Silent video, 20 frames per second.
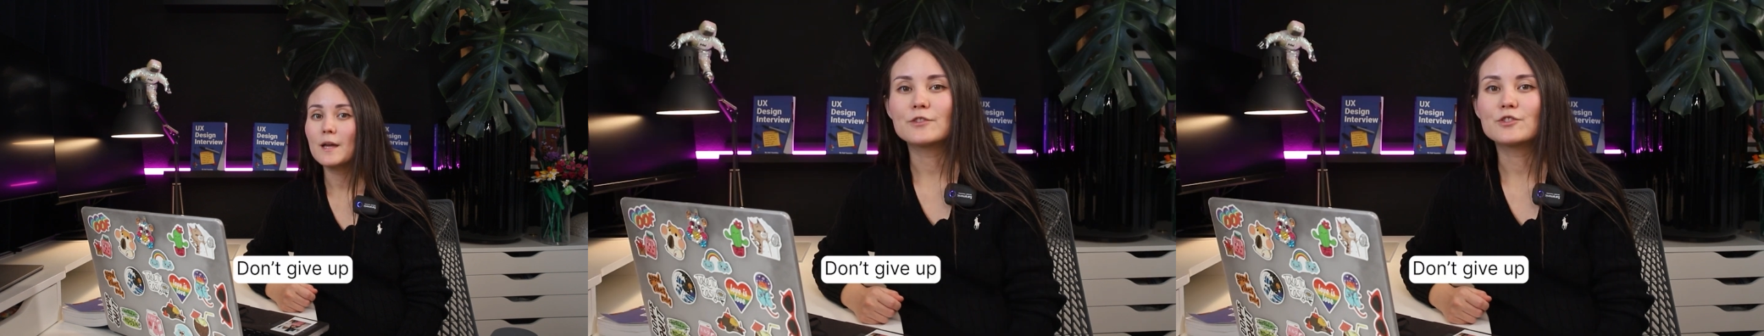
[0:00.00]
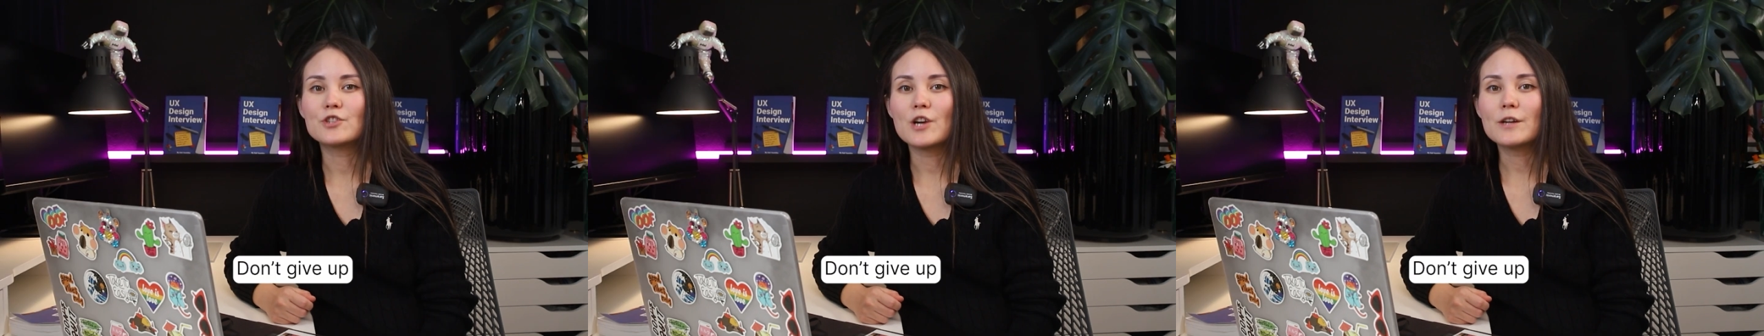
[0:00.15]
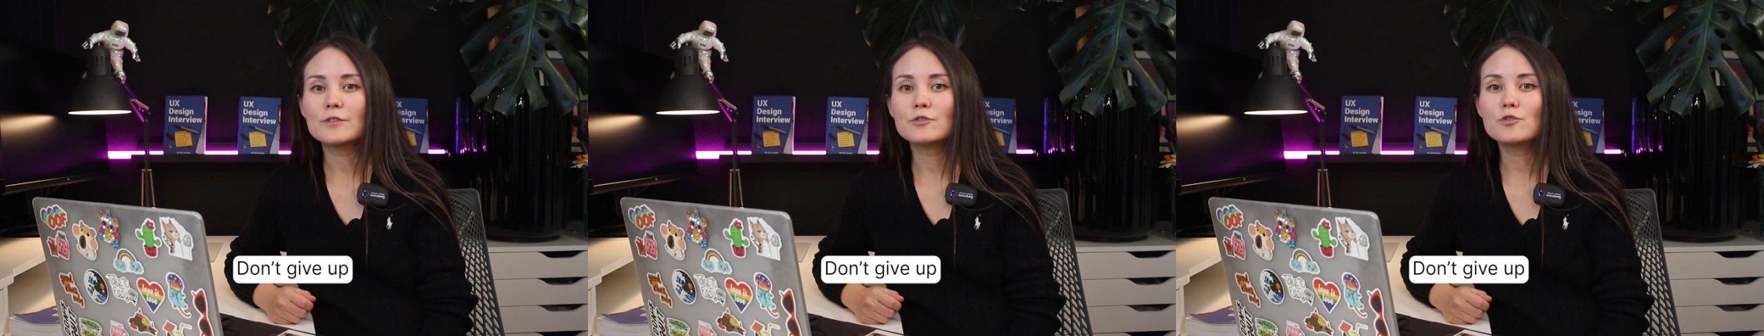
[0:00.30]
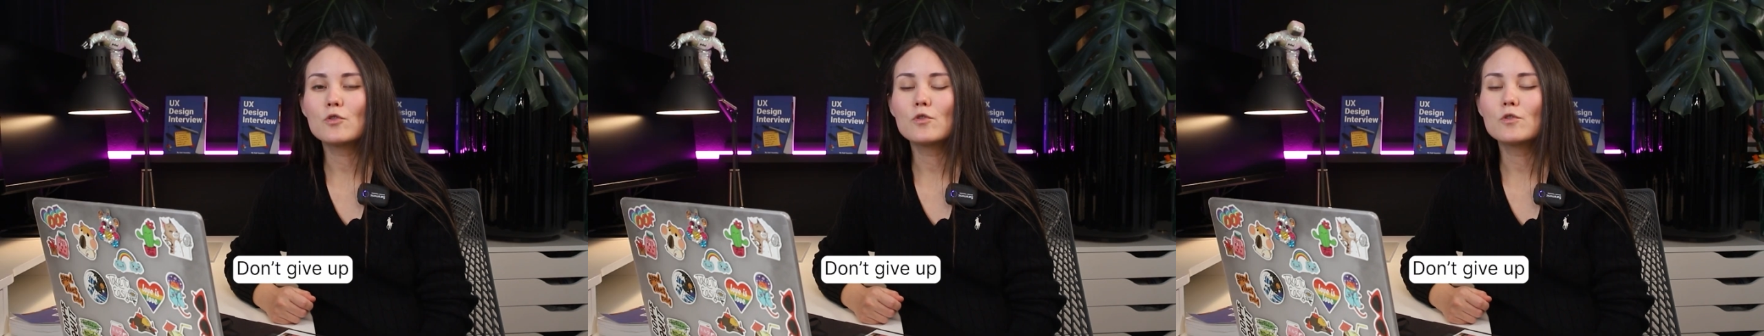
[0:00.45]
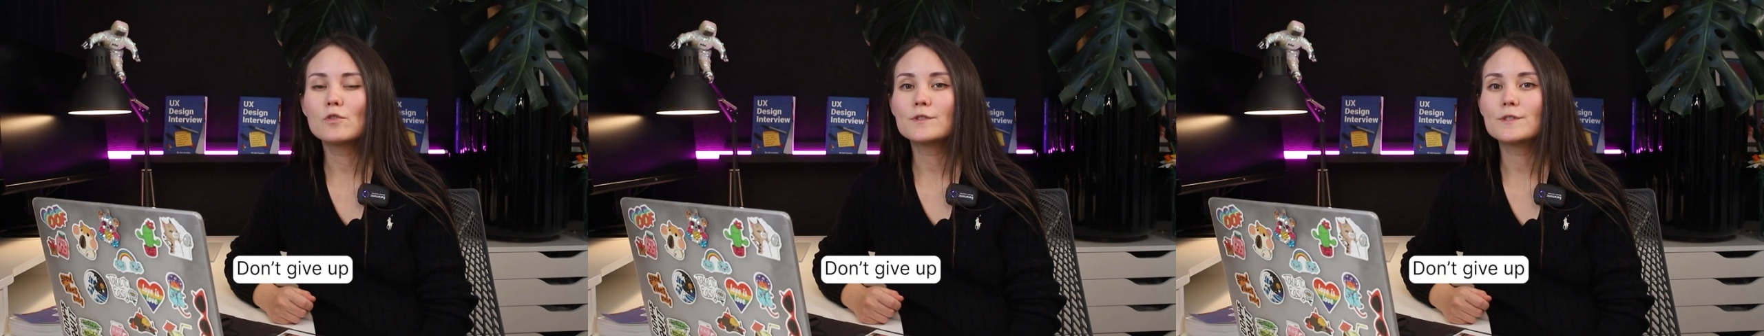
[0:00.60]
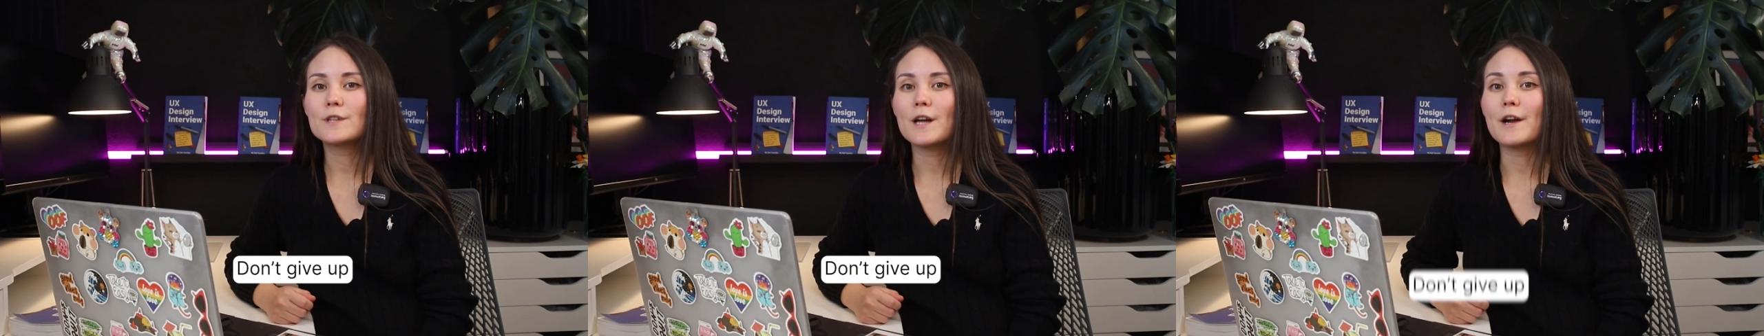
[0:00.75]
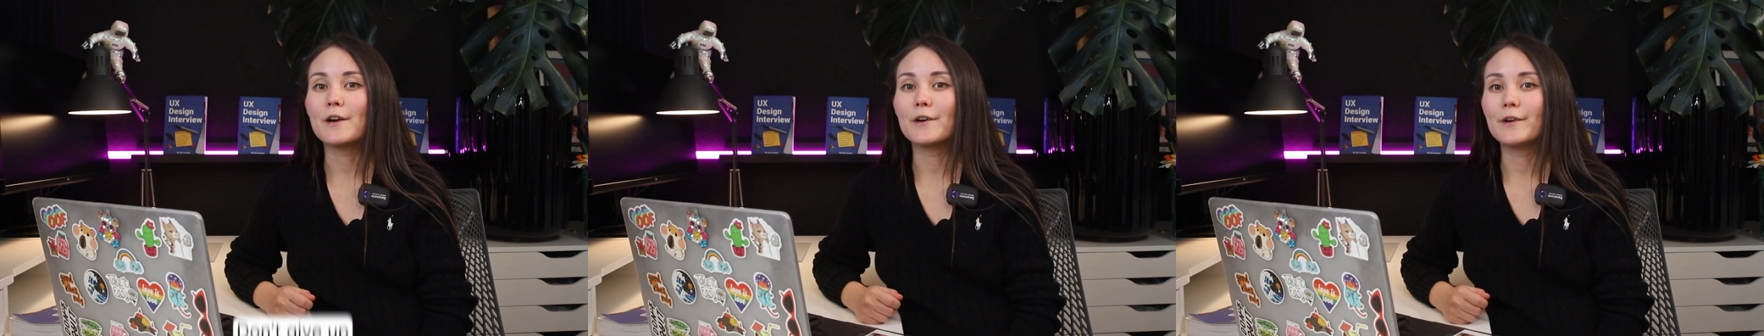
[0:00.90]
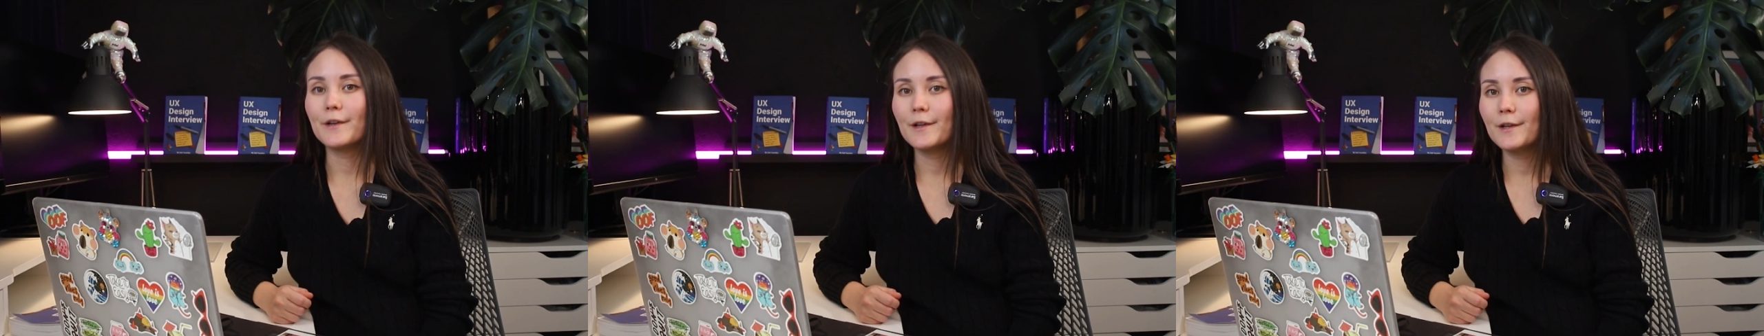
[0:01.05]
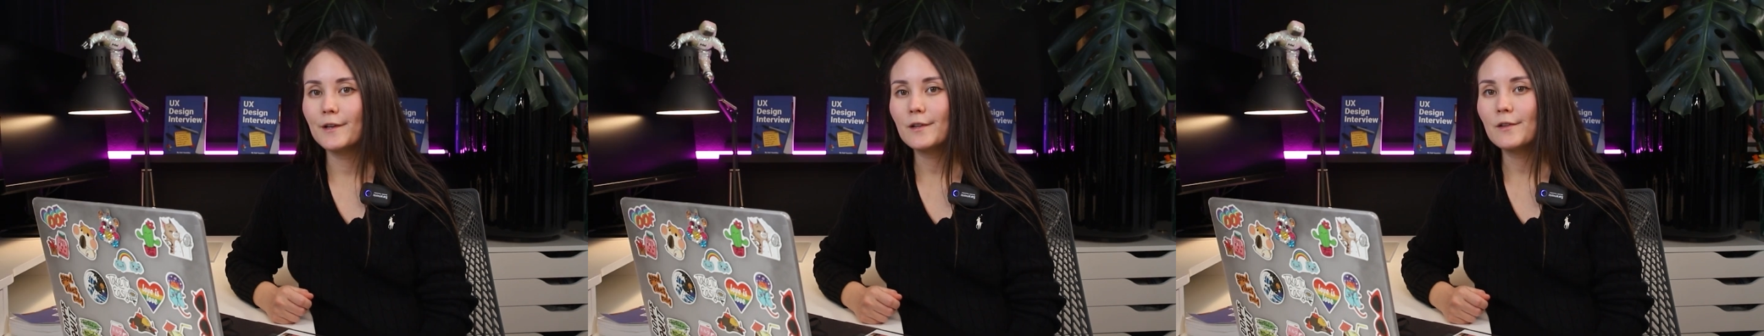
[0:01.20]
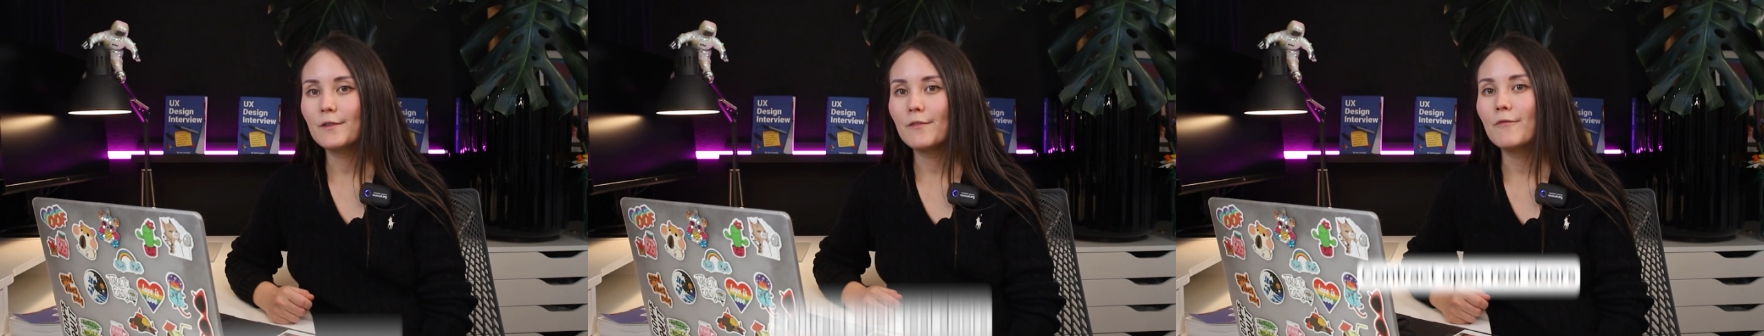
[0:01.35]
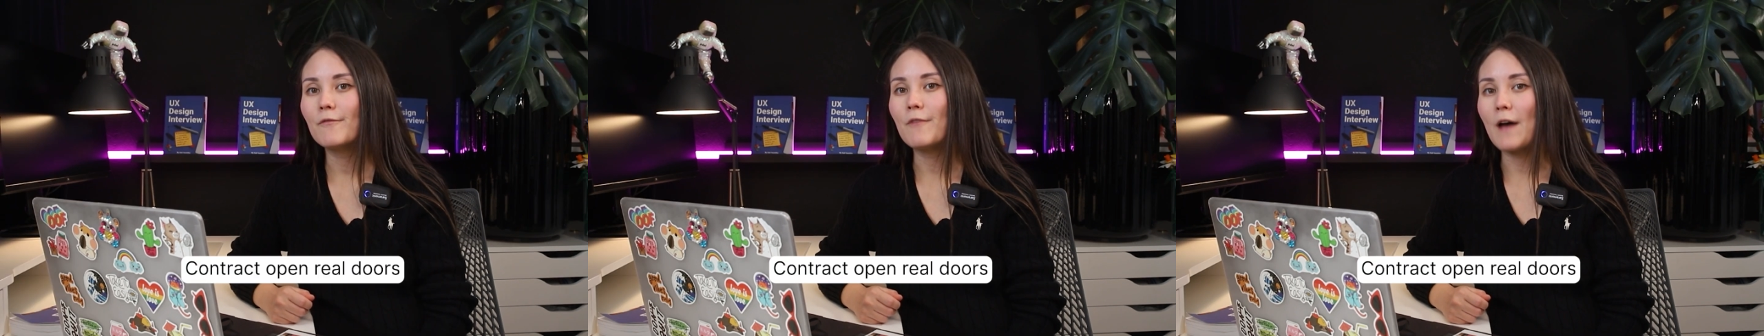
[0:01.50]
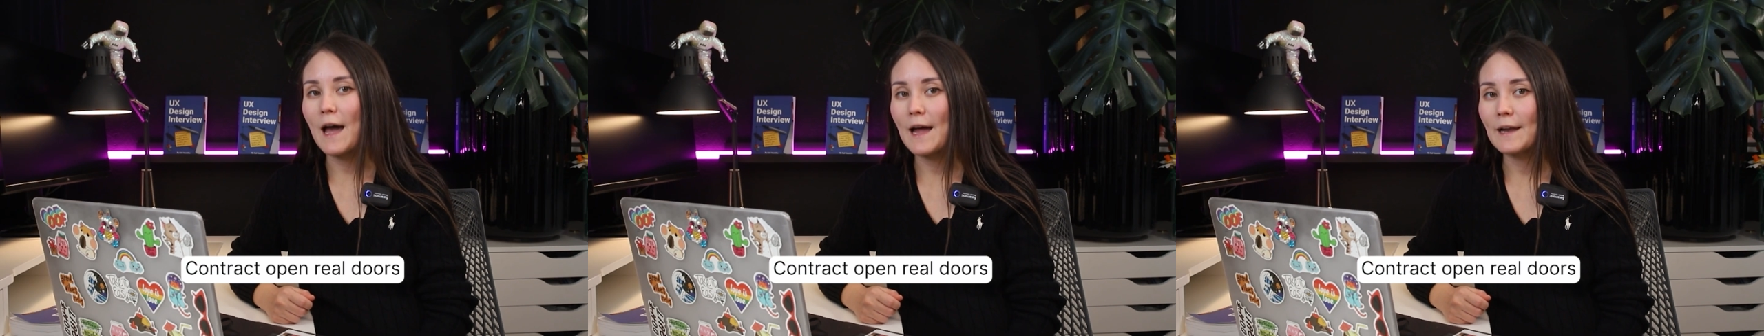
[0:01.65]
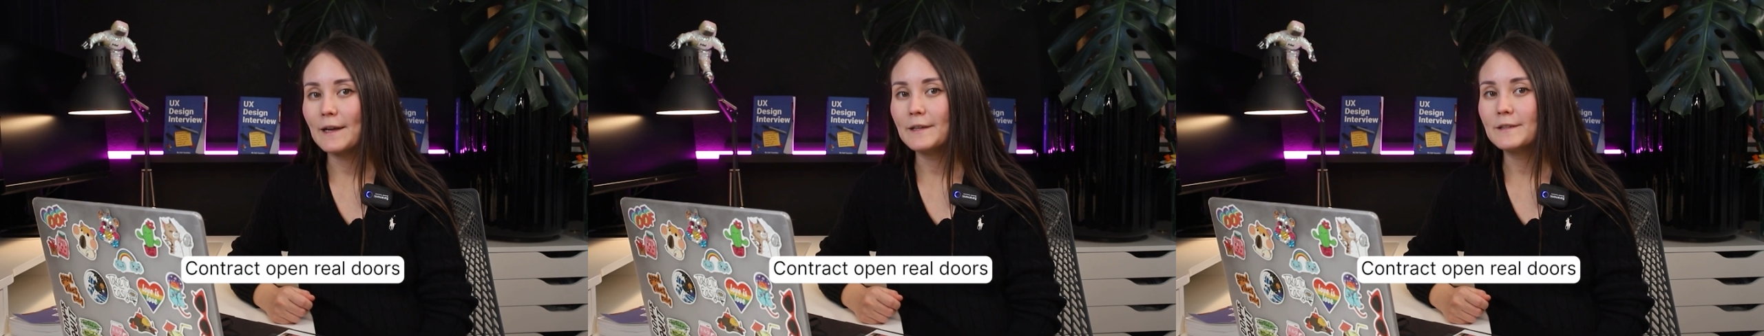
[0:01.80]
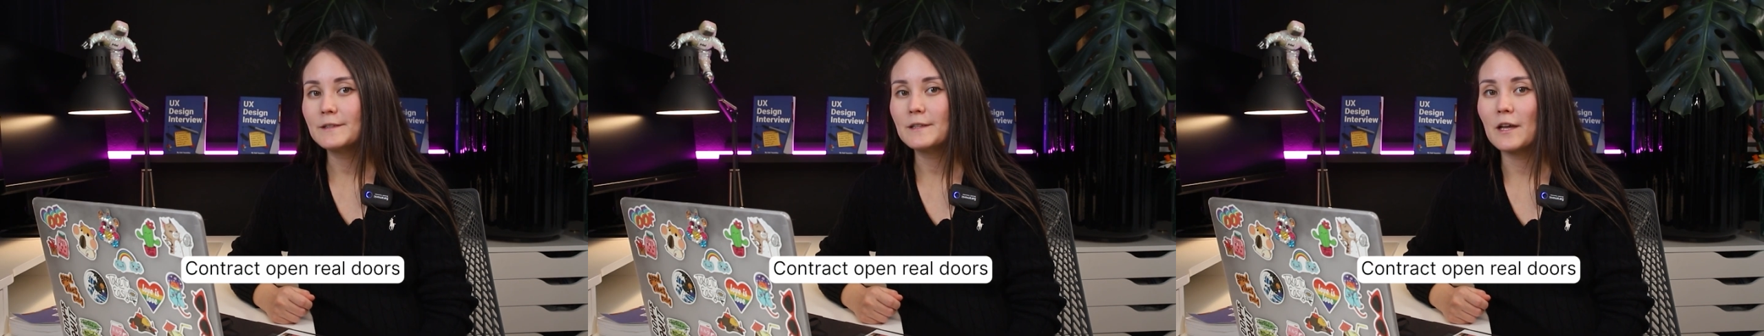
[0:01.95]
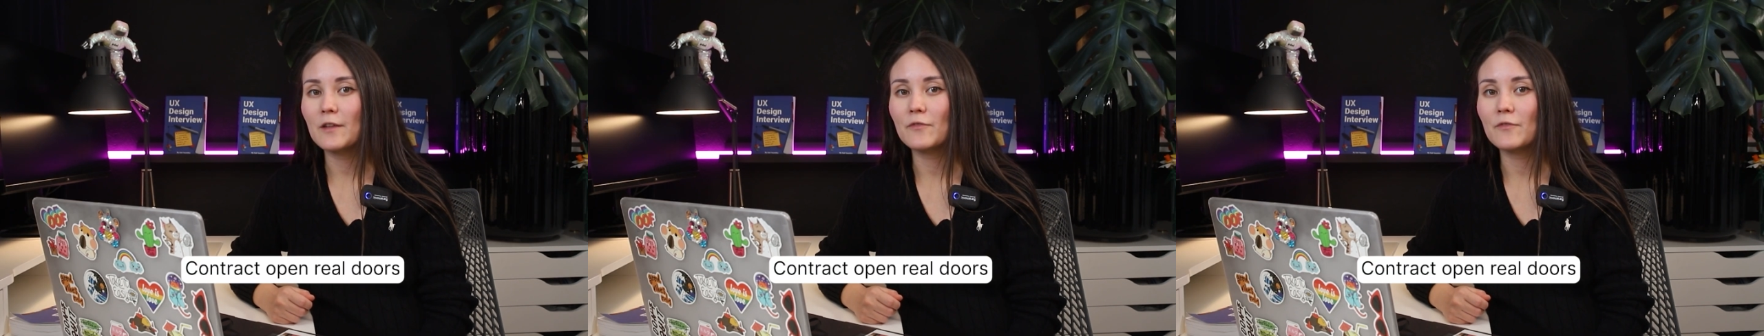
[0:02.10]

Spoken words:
Contract roles are real, valid,